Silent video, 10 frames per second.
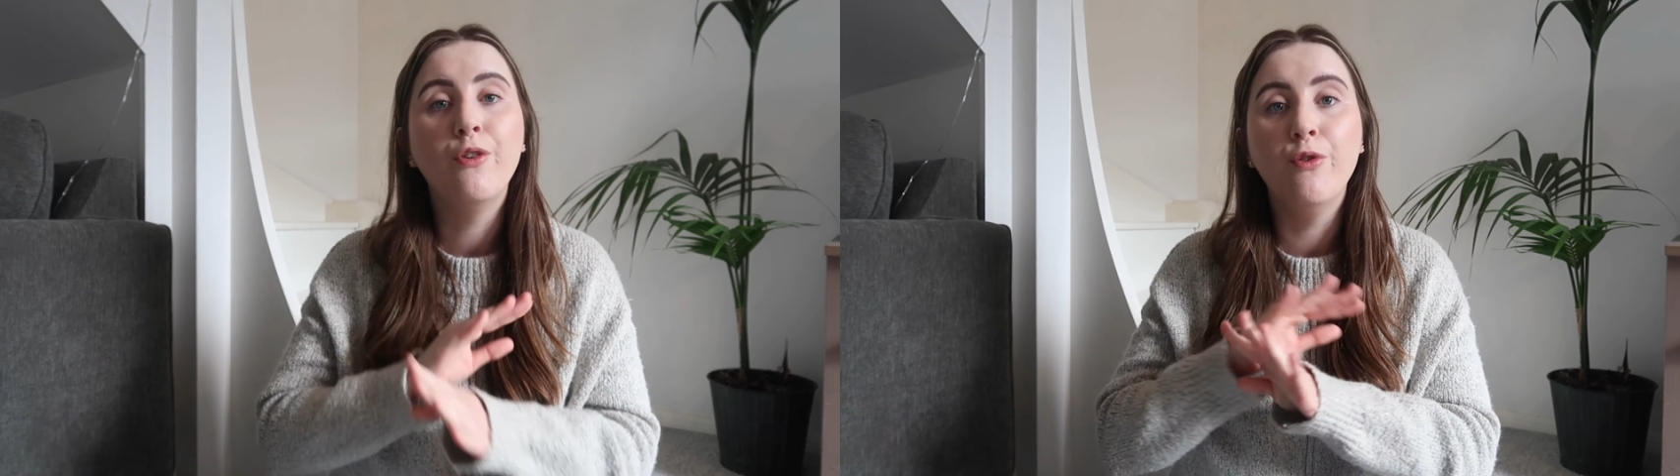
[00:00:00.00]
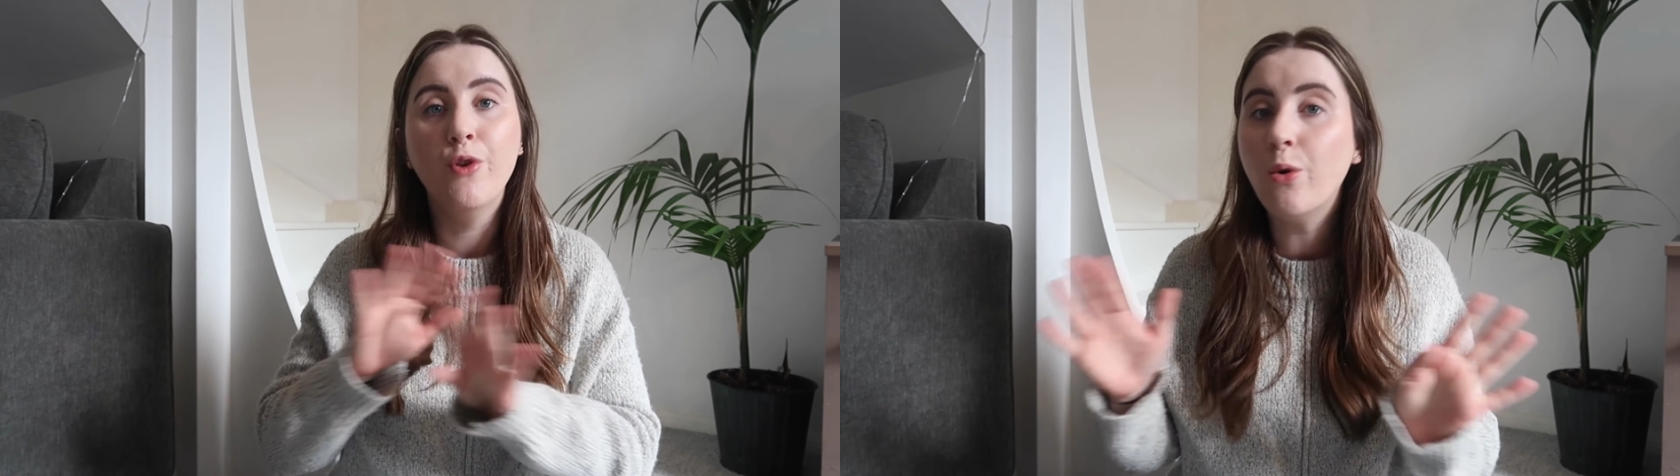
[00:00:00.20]

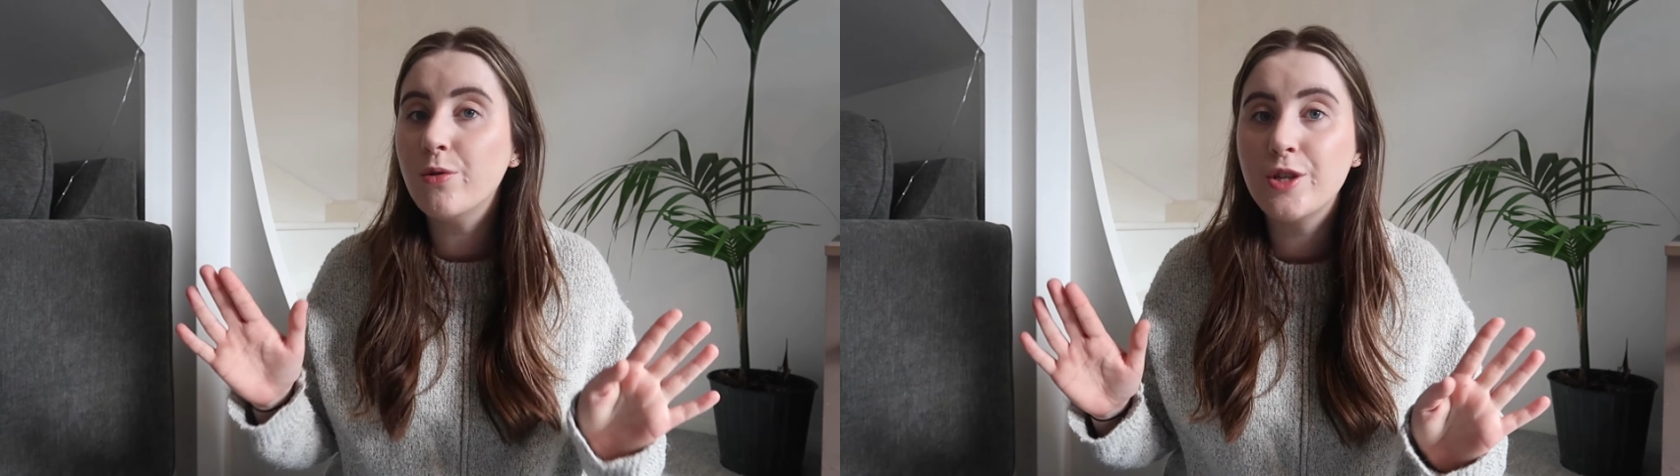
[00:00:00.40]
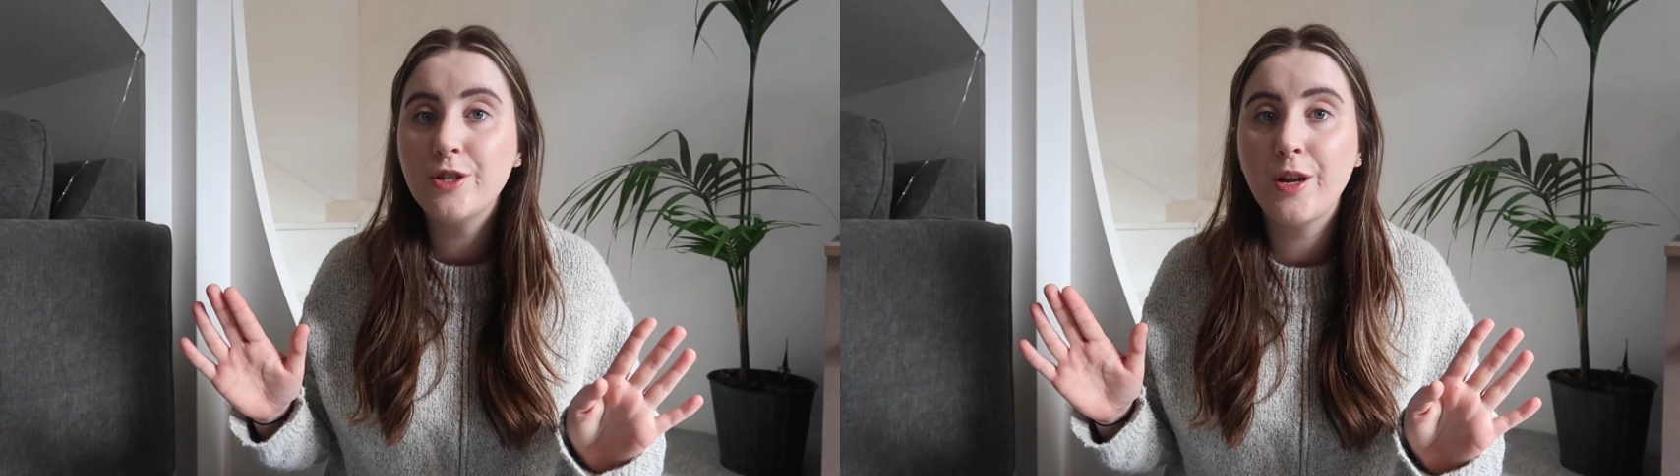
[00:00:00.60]

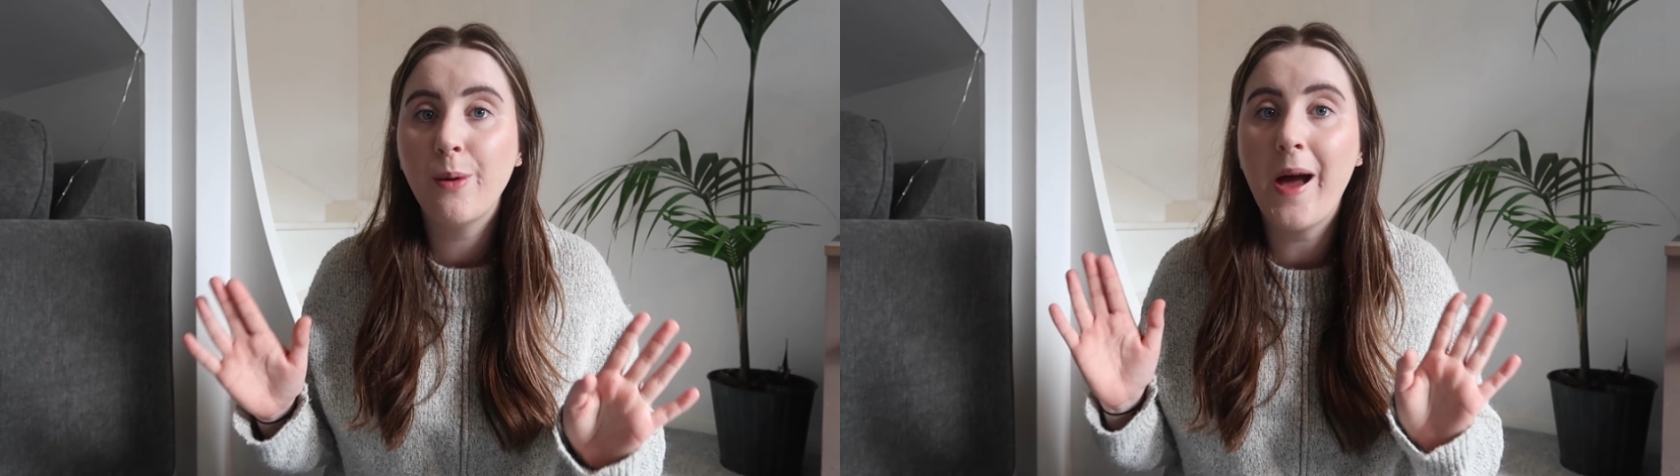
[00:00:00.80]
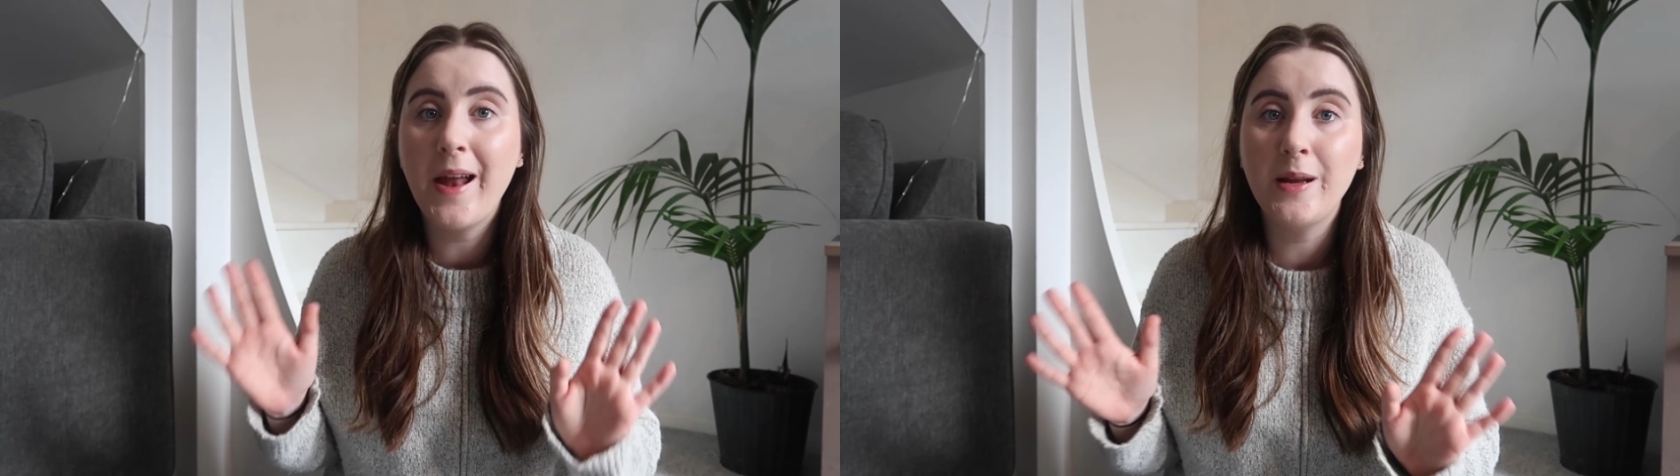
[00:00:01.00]
not to
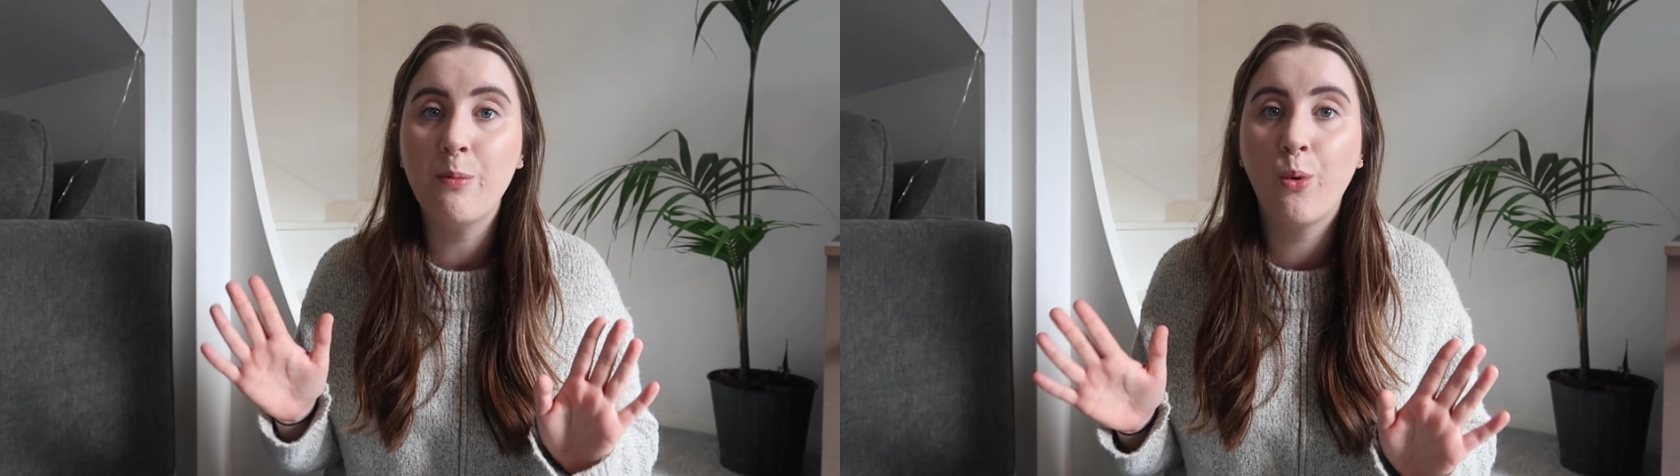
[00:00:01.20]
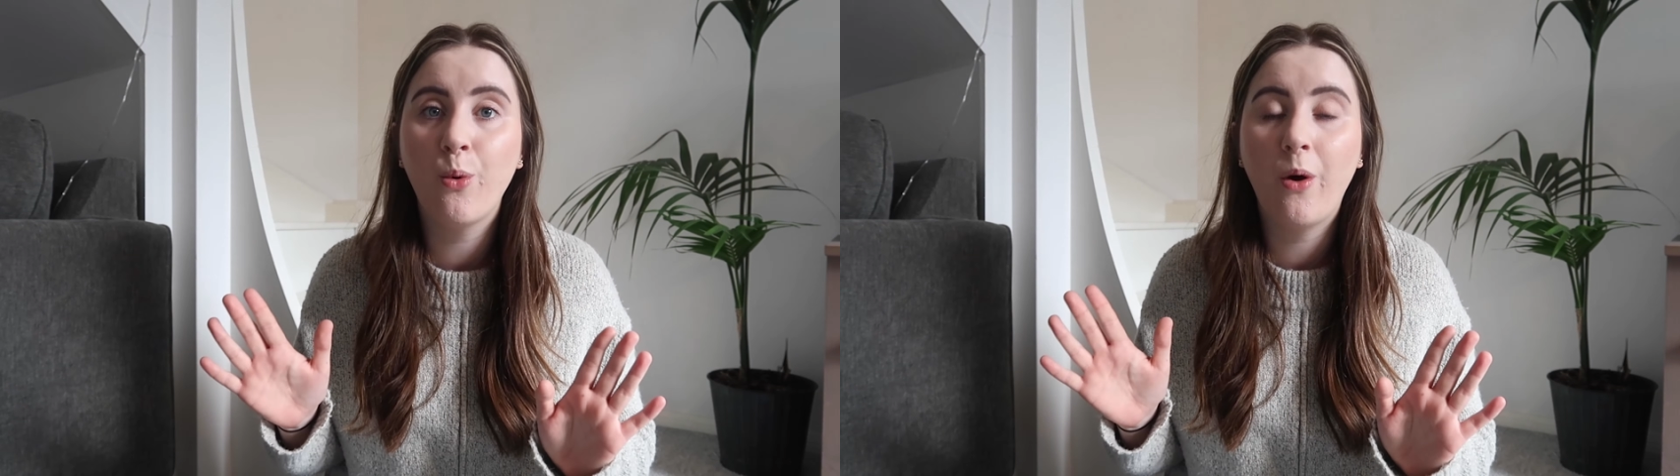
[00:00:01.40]
do any
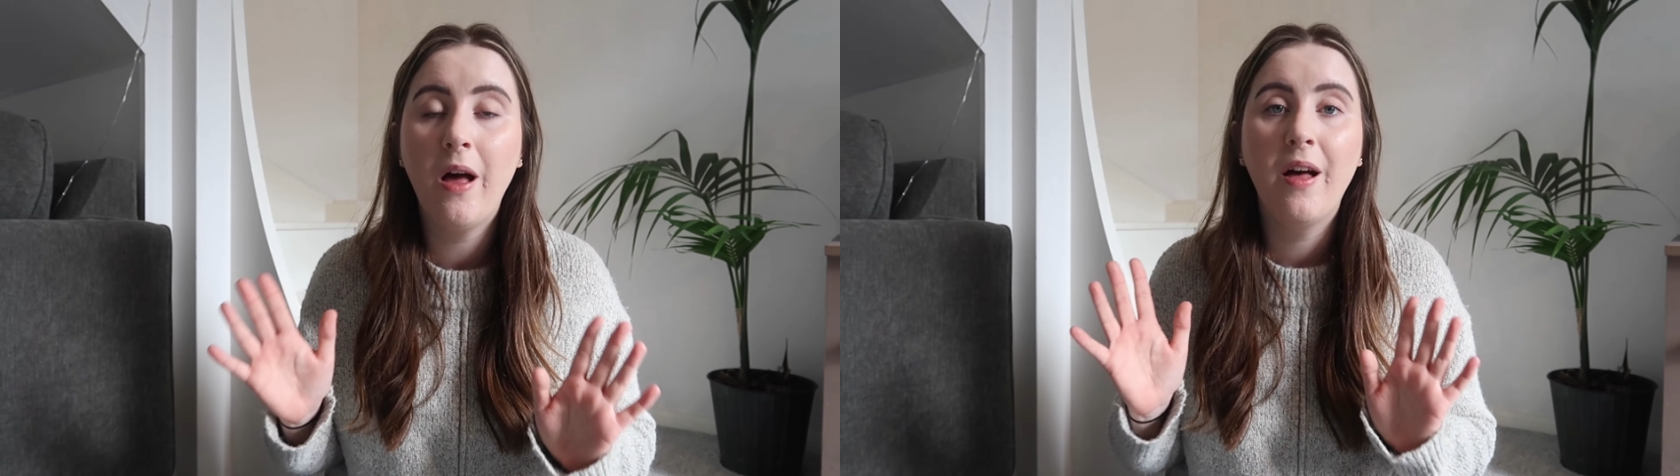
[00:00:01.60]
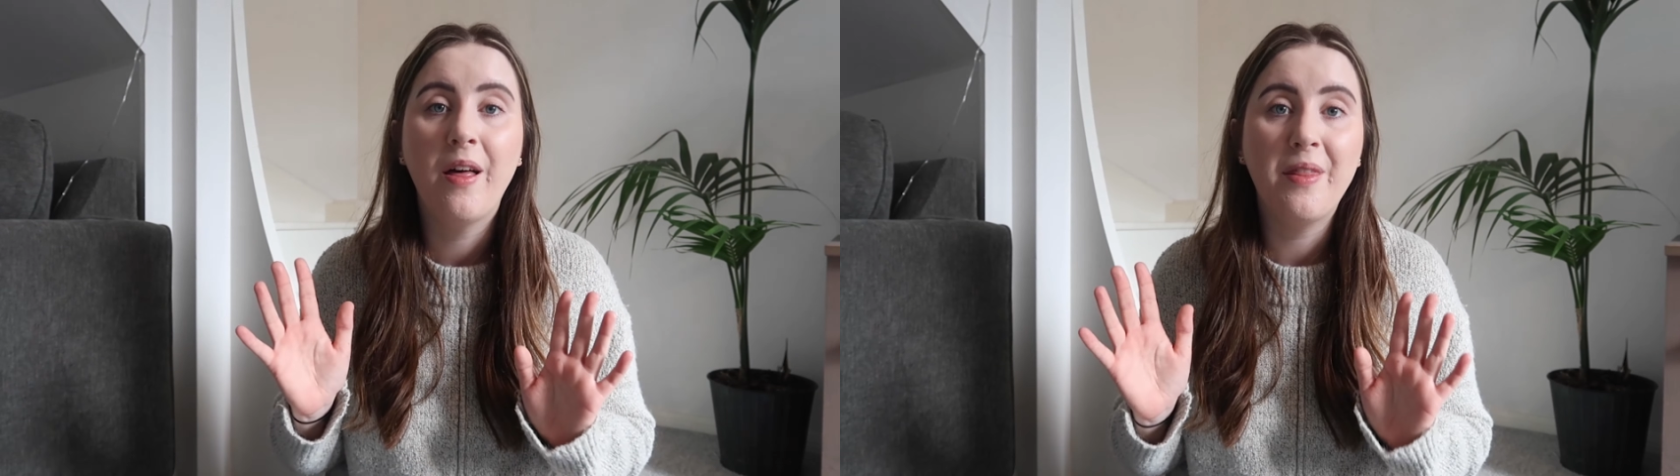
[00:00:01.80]
more
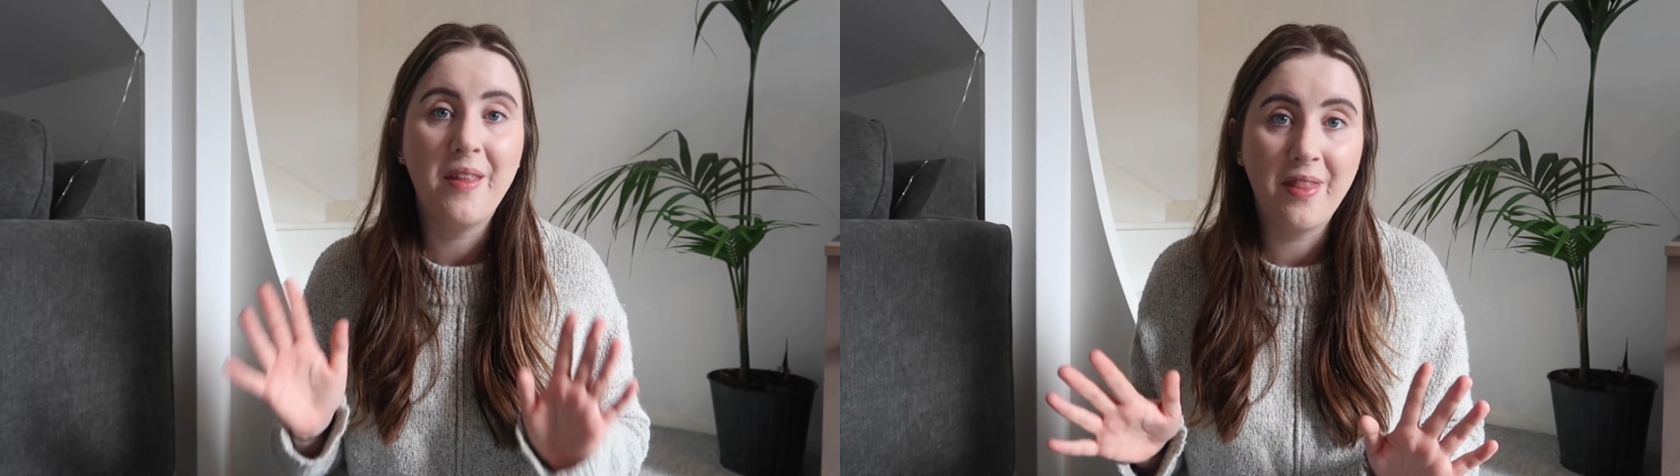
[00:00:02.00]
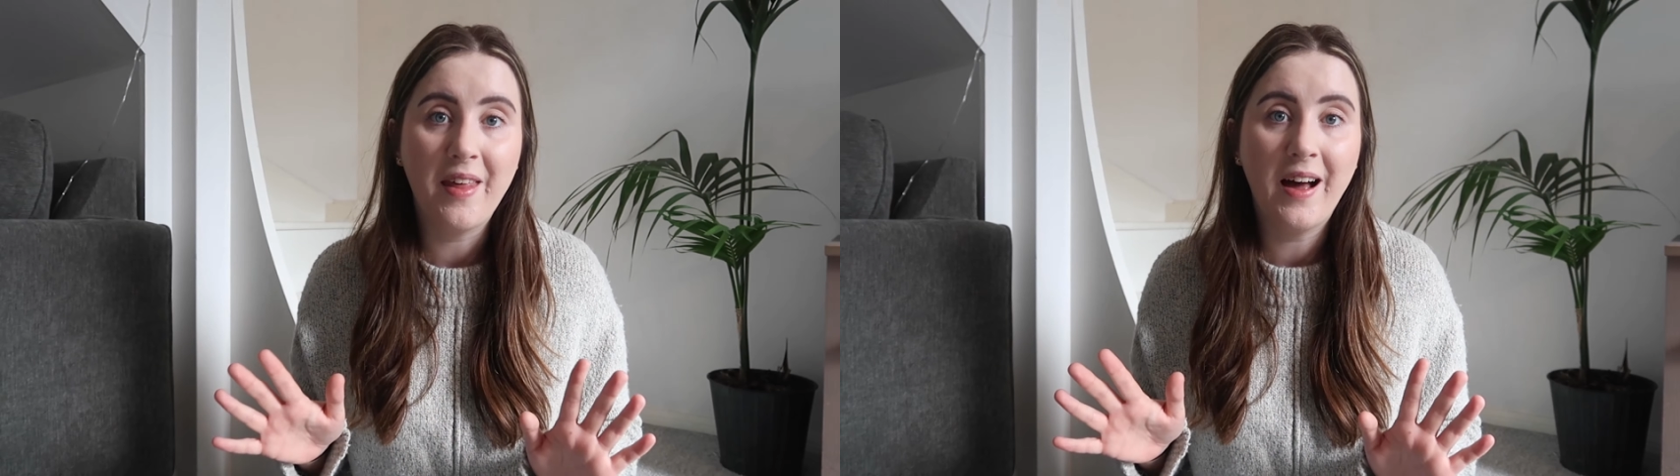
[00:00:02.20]
than